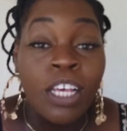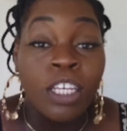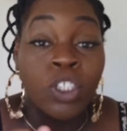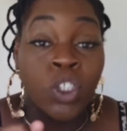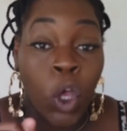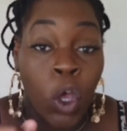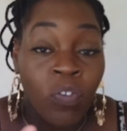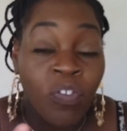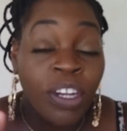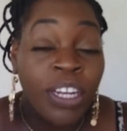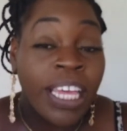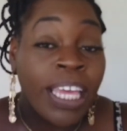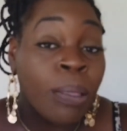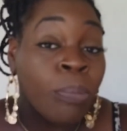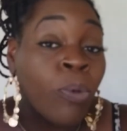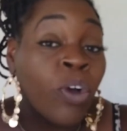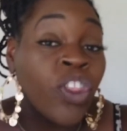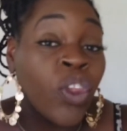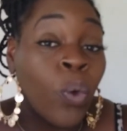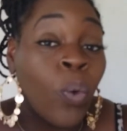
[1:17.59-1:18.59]
So if you're
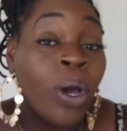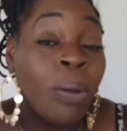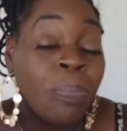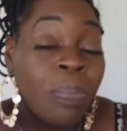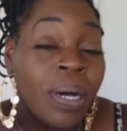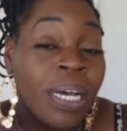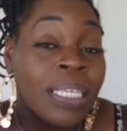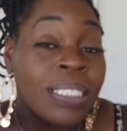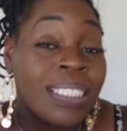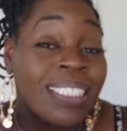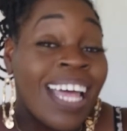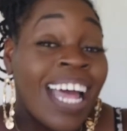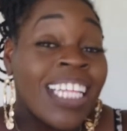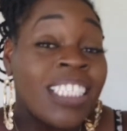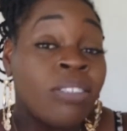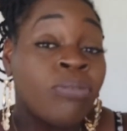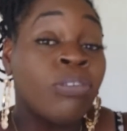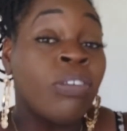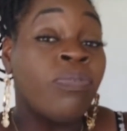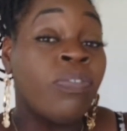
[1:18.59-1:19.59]
taking more than one bus,
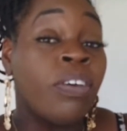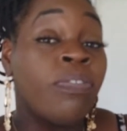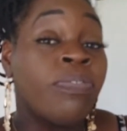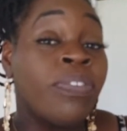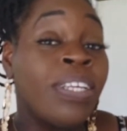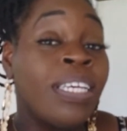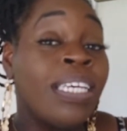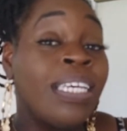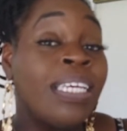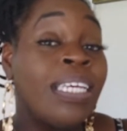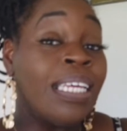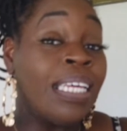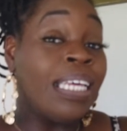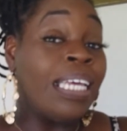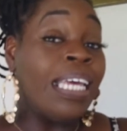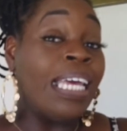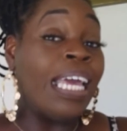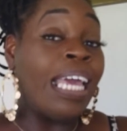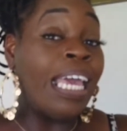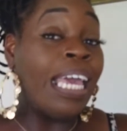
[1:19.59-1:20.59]
that's $3.50
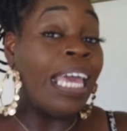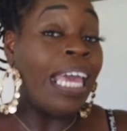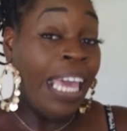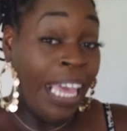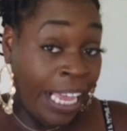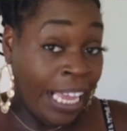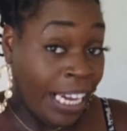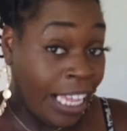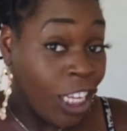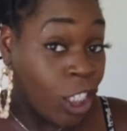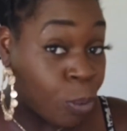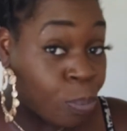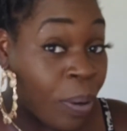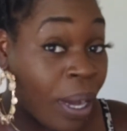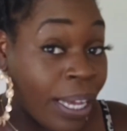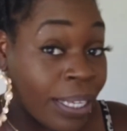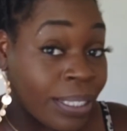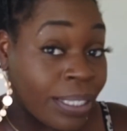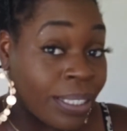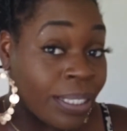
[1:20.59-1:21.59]
in each
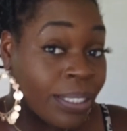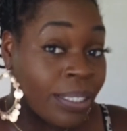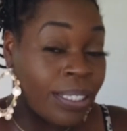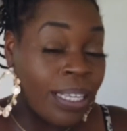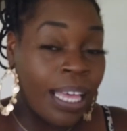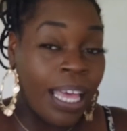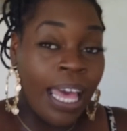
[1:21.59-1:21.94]
bus.